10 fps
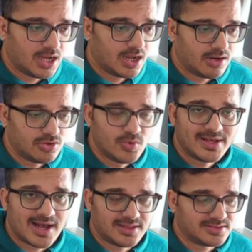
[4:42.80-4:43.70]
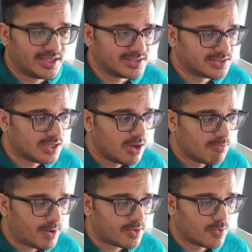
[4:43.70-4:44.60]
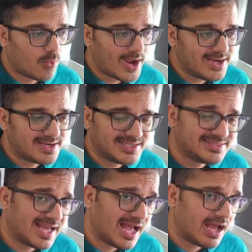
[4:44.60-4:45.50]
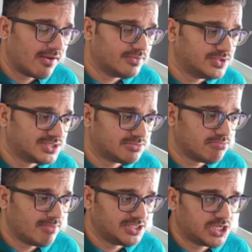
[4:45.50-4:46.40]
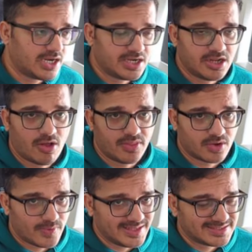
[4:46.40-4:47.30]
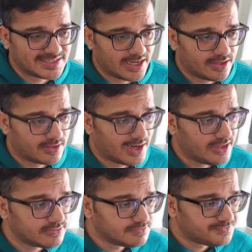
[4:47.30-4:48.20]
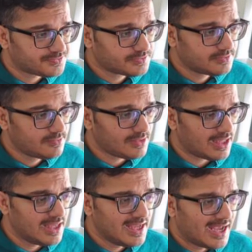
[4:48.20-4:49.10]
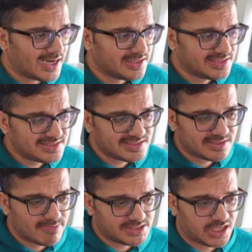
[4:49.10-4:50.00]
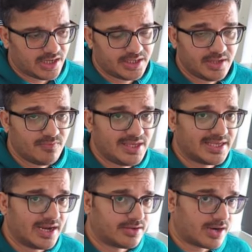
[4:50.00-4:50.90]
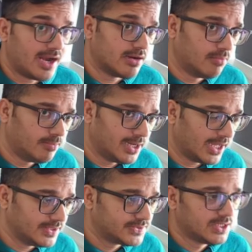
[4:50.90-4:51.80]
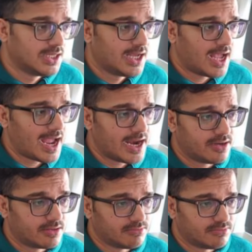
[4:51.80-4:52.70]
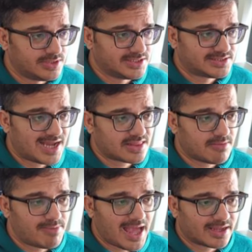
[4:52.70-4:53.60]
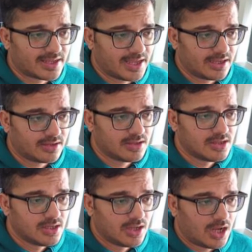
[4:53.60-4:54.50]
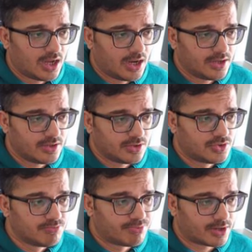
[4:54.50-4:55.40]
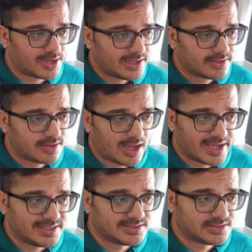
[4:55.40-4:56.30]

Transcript: doing other things. But white does have this majority on the queen side, right? And this is a majority we can try to mobilize and distract the black king uh, to protect against